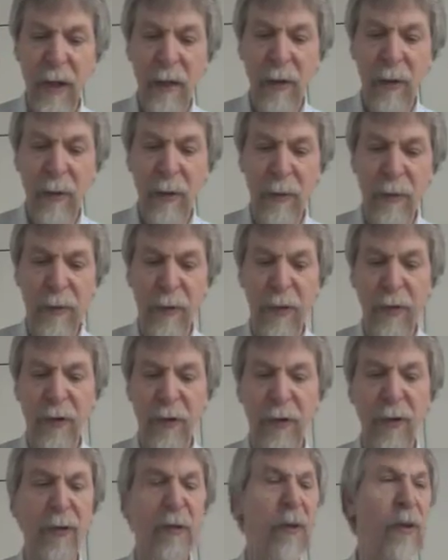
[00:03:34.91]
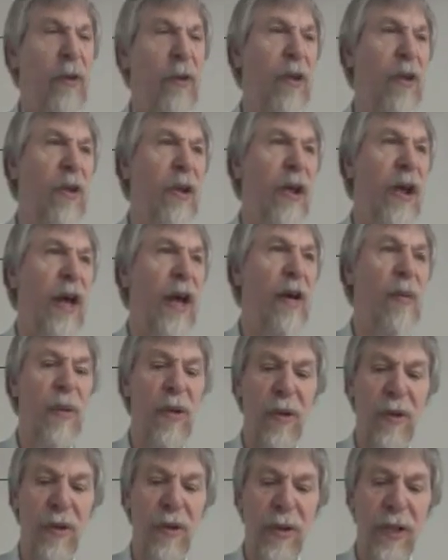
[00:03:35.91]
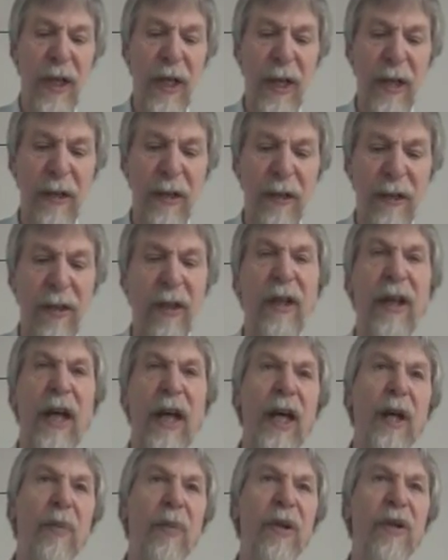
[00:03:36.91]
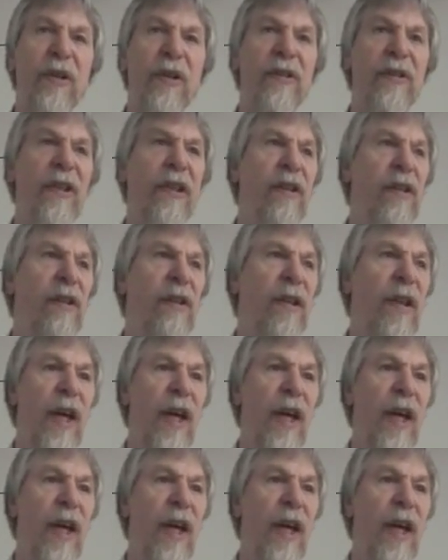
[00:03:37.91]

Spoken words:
So first of all, I will look at libraries that